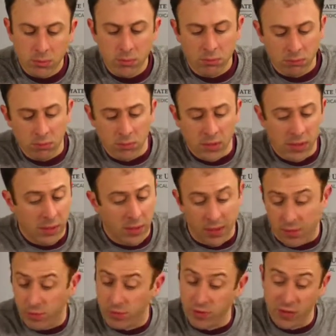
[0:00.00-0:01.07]
It
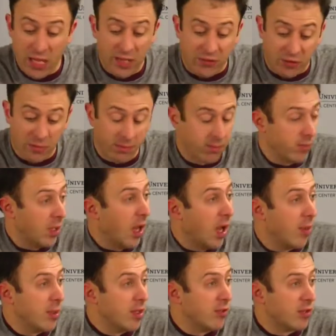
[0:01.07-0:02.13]
was a lesson. Yeah,
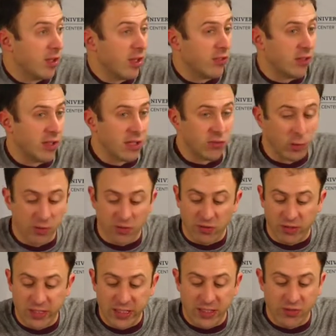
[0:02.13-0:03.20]
I mean, it's a lesson. That's what
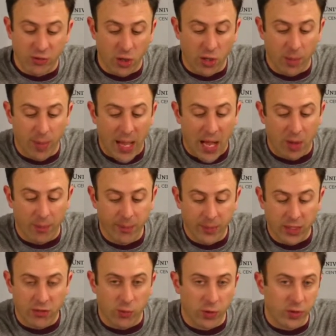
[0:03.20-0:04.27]
this league is all about.
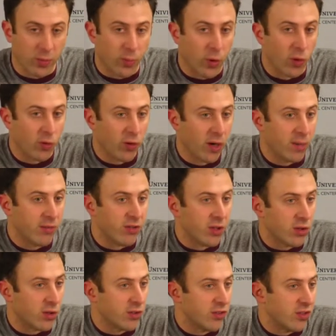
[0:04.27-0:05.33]
That's what the programs that
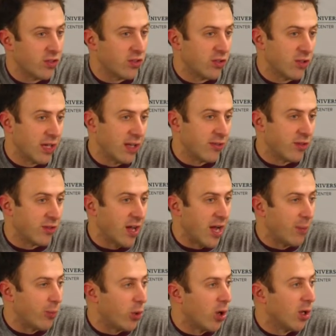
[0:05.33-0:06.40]
are consistently at the
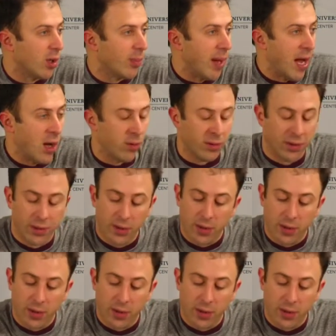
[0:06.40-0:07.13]
top are all about.